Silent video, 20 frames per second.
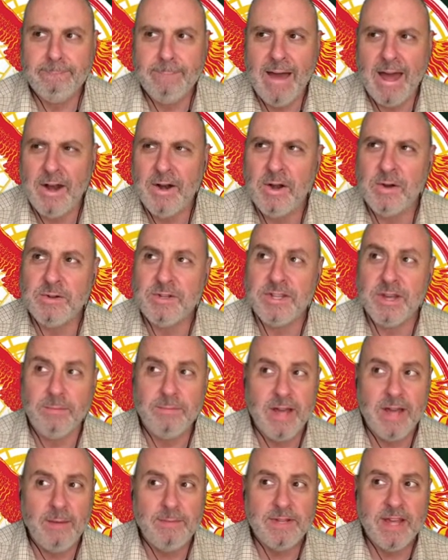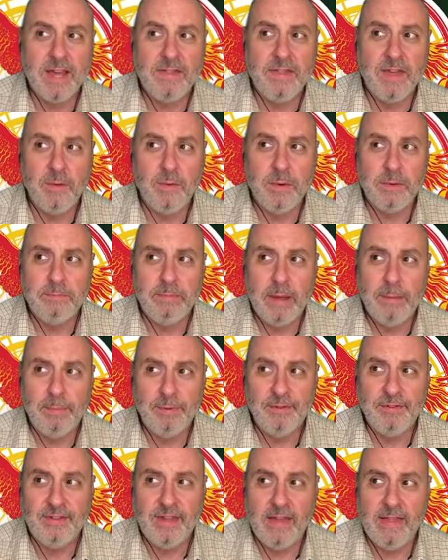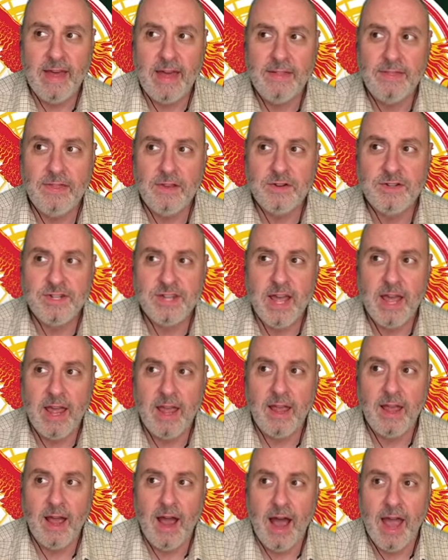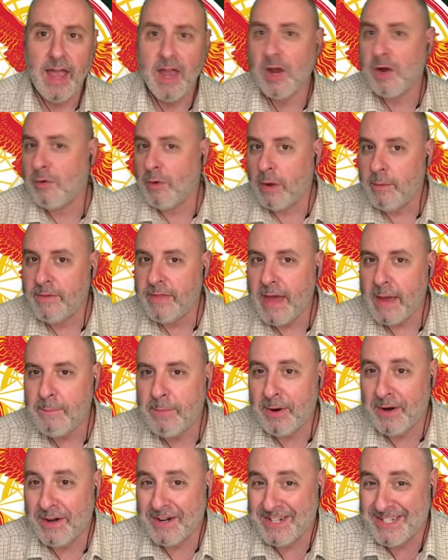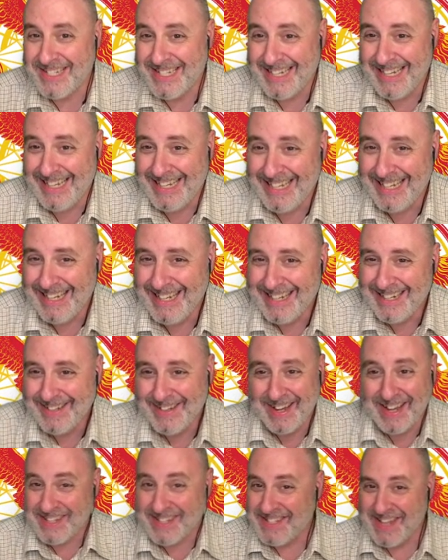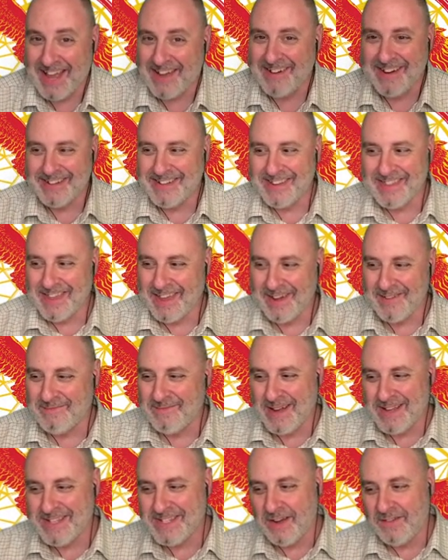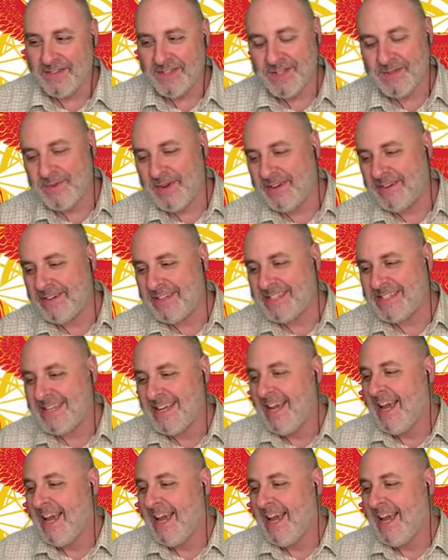I don't know. Sometimes I think when people say that, they're saying I agree with that person because I like to think of myself as a realist.